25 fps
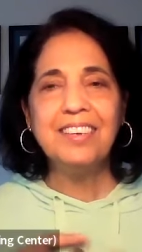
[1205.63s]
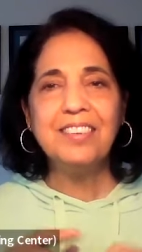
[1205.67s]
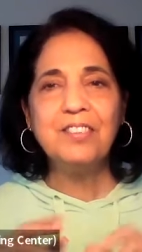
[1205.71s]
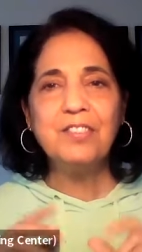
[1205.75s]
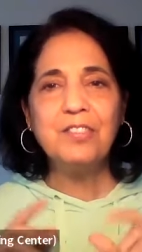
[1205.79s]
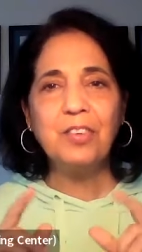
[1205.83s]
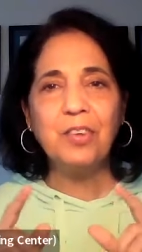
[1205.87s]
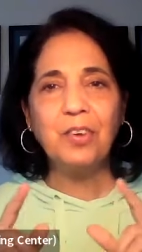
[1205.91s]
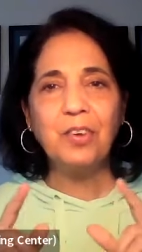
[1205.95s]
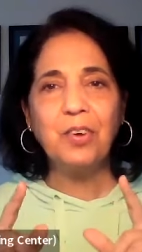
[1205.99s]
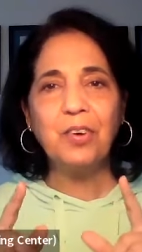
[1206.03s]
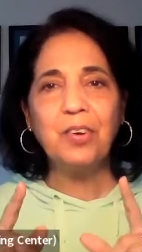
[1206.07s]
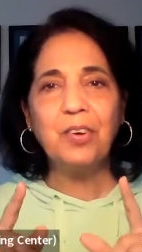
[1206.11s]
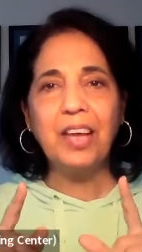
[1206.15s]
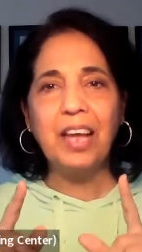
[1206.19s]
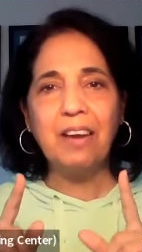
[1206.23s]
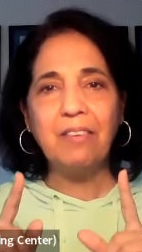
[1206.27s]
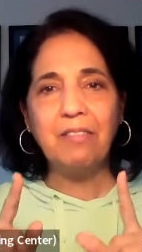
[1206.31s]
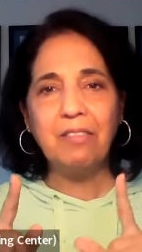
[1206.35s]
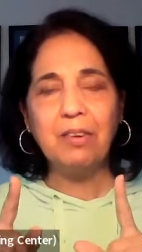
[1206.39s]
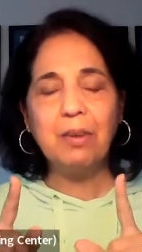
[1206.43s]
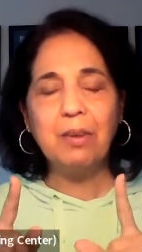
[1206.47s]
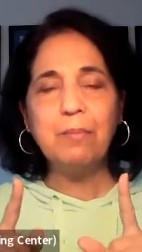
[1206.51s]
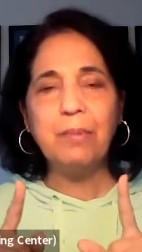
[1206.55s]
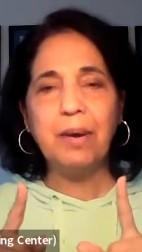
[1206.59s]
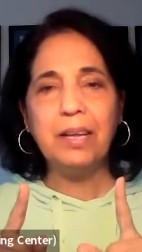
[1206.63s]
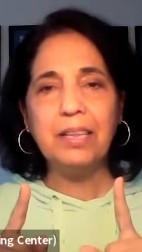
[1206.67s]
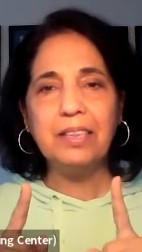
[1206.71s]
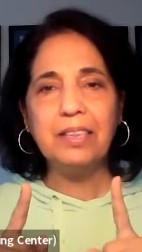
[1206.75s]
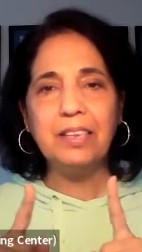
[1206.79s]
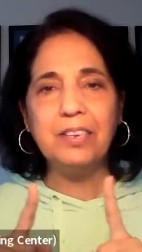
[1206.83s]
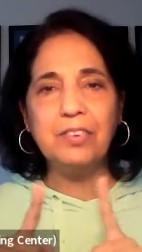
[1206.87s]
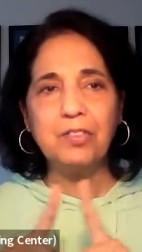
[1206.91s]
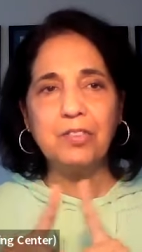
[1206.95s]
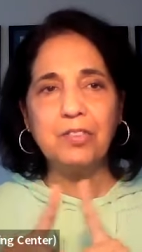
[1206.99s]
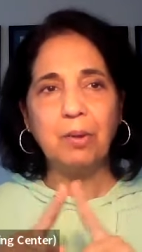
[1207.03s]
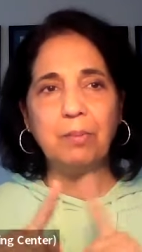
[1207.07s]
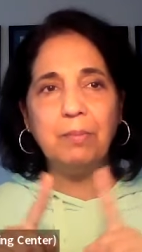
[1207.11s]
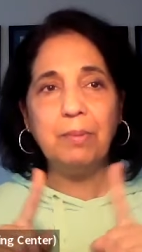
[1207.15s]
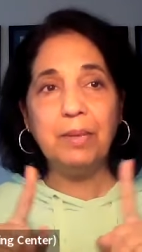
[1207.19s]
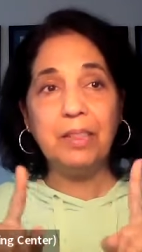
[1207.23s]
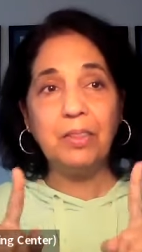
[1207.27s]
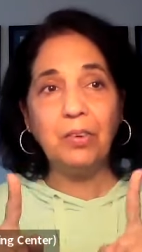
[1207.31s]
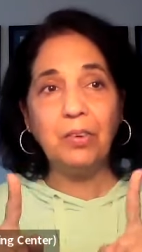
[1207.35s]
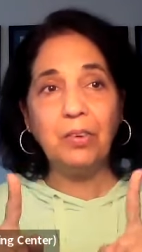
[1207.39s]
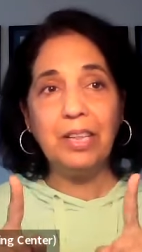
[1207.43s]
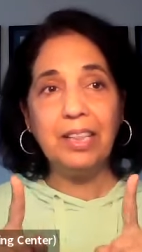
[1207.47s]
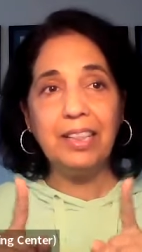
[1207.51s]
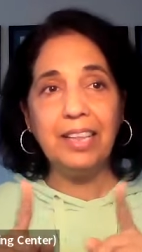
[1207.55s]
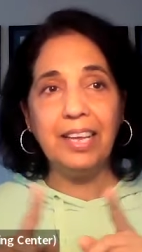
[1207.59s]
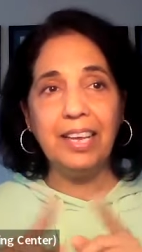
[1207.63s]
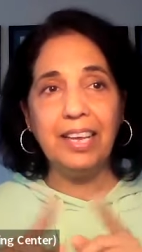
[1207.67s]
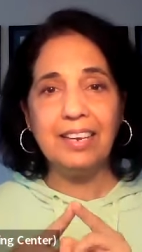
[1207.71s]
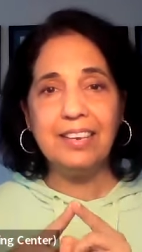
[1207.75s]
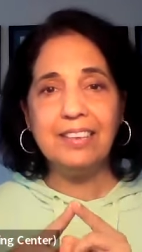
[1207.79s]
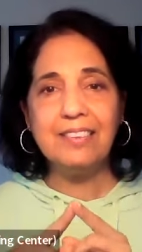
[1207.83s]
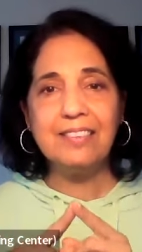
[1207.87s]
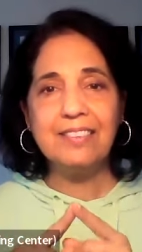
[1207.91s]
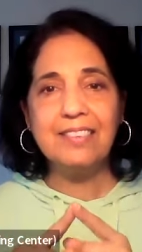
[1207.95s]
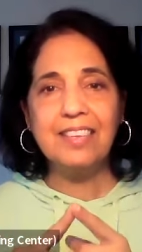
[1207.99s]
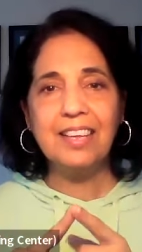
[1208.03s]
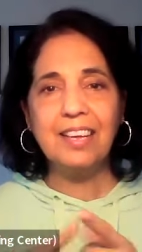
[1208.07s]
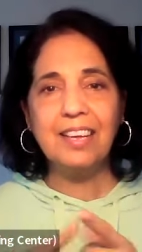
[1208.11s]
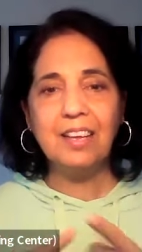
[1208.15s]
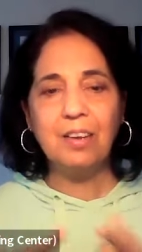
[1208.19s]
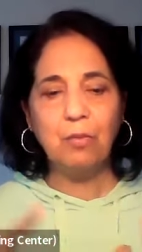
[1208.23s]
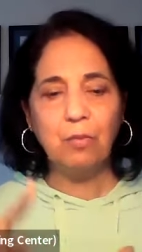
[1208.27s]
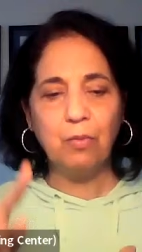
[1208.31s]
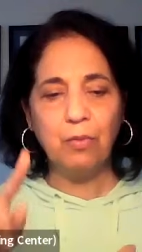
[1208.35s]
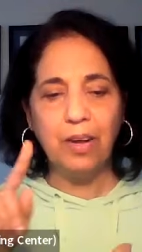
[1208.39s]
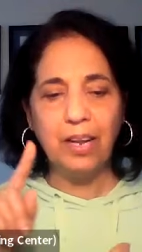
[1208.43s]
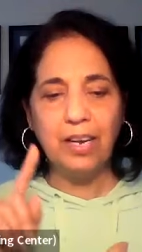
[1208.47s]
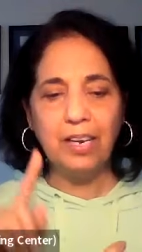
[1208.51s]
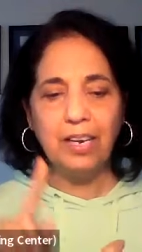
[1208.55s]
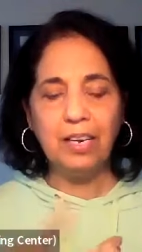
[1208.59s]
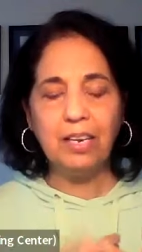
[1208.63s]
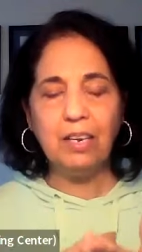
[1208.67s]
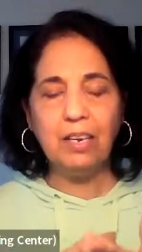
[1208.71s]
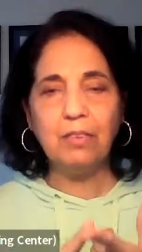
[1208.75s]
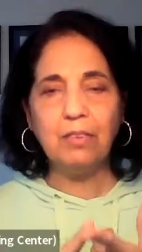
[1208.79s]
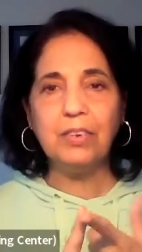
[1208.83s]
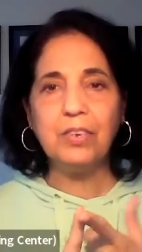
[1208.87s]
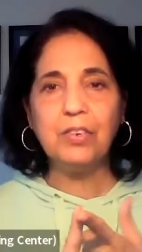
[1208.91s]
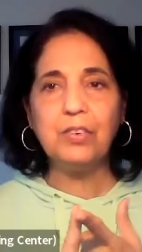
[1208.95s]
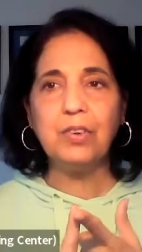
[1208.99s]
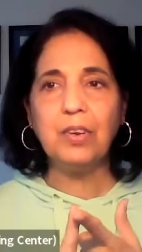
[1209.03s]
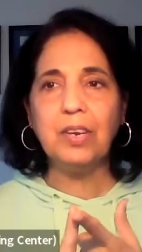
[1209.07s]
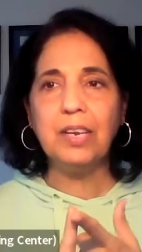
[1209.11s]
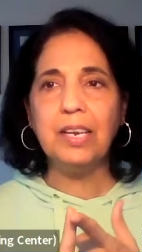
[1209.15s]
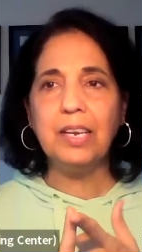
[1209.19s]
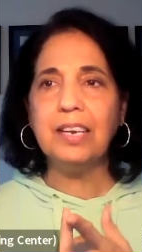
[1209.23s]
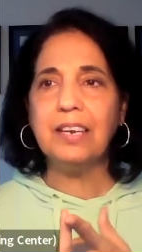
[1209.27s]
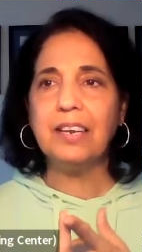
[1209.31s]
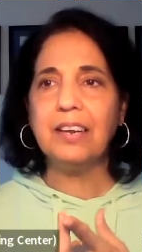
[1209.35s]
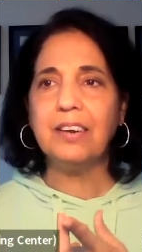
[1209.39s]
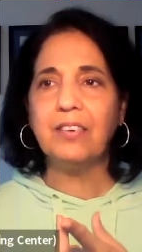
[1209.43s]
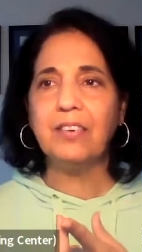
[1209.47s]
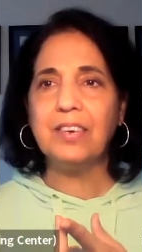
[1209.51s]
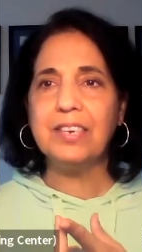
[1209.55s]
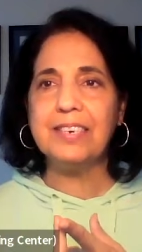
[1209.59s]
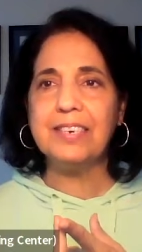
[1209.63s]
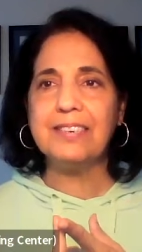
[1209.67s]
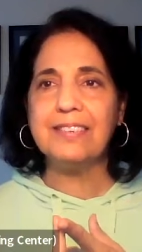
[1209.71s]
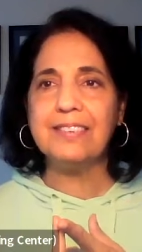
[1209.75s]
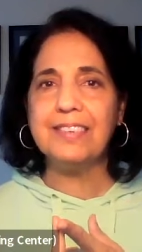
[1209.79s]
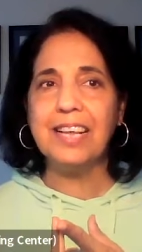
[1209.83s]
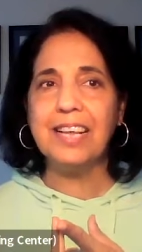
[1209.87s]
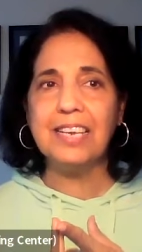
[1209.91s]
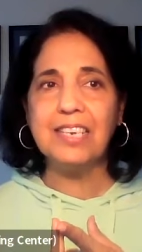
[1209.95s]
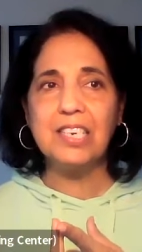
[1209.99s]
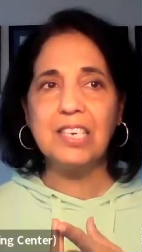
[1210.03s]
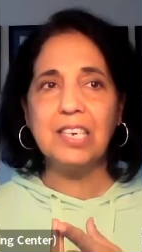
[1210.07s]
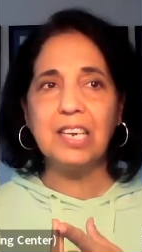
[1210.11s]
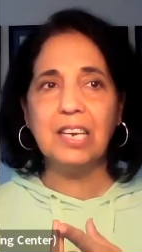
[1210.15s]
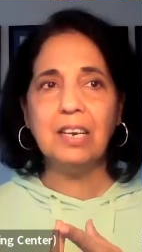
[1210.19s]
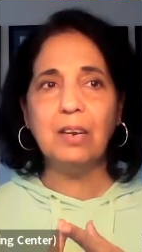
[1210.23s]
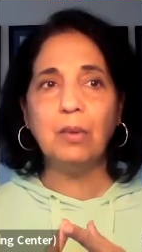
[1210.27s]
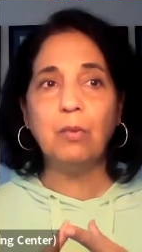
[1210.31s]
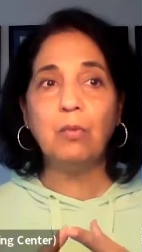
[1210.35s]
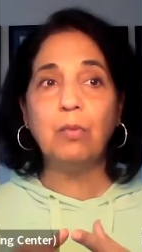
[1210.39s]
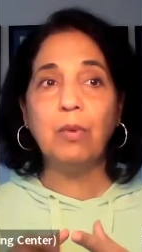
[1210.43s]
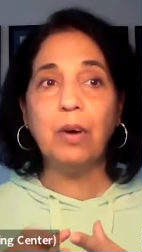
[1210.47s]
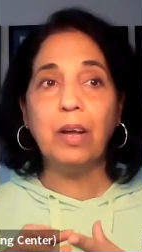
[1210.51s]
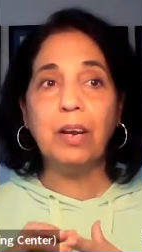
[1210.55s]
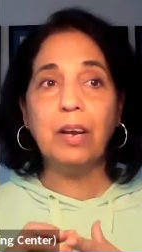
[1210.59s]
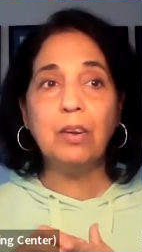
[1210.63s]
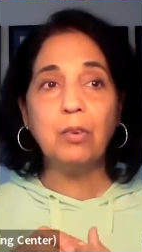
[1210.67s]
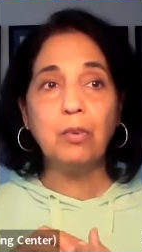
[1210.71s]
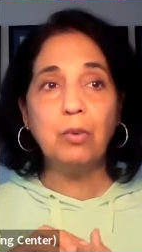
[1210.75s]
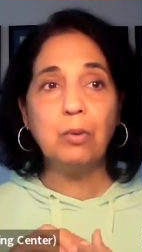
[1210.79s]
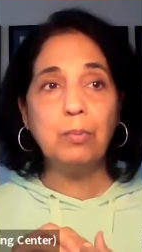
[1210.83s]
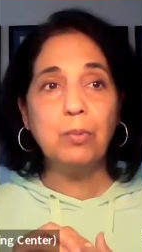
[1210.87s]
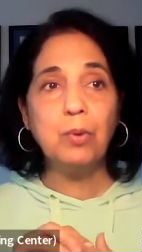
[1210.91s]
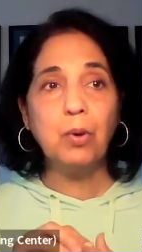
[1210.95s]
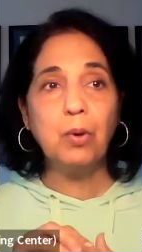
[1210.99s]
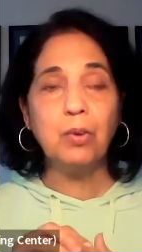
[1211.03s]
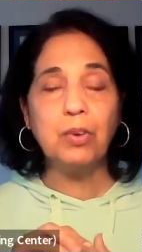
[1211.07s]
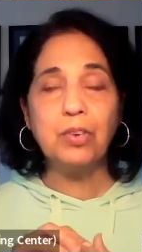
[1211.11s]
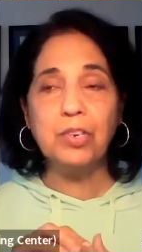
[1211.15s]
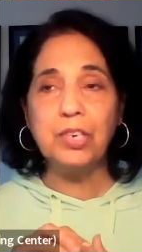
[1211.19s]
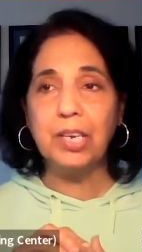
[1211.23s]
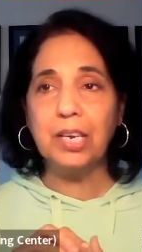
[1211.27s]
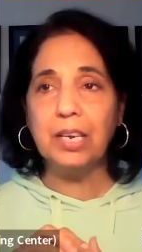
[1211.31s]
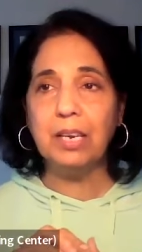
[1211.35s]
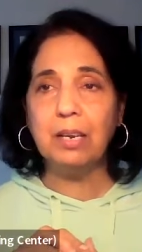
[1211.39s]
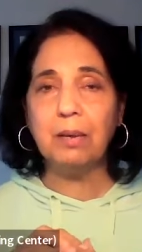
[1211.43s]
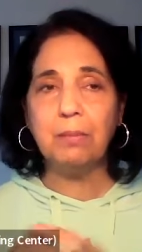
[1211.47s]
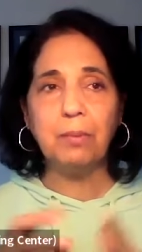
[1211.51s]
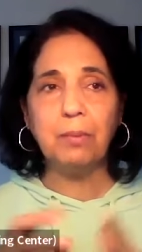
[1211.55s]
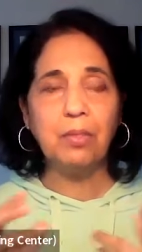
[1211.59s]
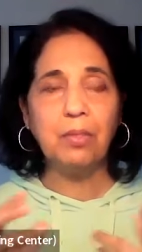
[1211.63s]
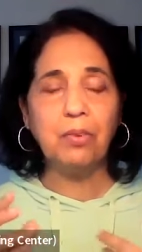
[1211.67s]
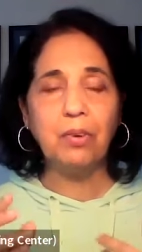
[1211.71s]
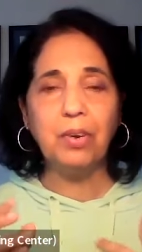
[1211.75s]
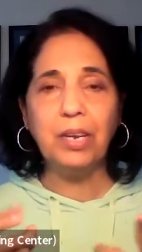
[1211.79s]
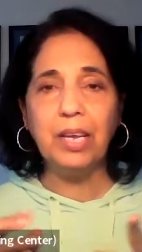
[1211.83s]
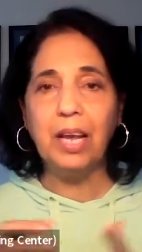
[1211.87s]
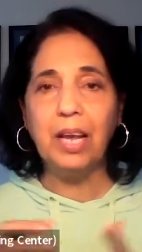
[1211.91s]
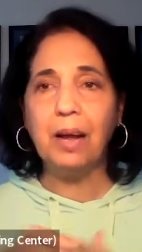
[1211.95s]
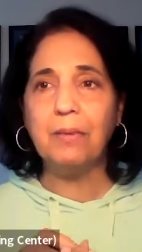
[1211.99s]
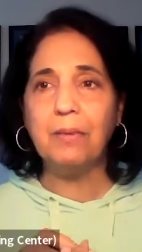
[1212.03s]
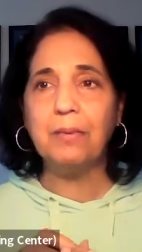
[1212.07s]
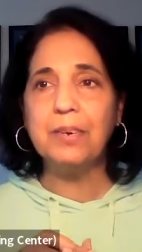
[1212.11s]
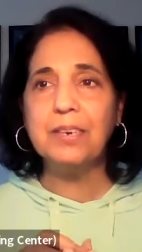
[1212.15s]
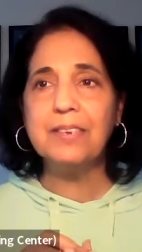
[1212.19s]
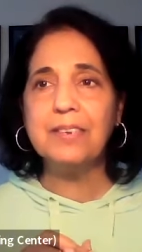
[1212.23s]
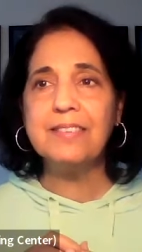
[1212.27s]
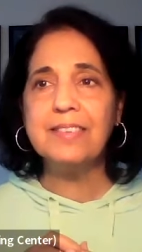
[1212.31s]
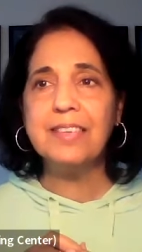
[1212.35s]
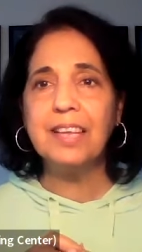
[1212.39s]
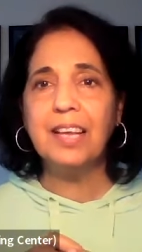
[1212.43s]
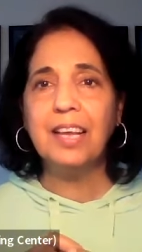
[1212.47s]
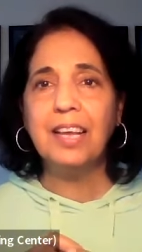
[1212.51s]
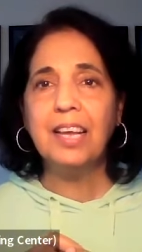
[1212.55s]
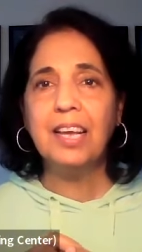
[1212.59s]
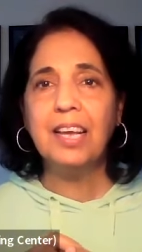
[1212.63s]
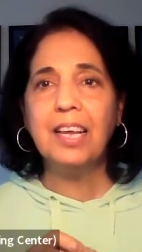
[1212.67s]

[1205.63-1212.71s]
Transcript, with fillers: So every month there's going to be three things one individual integration session, one group coaching about three hours,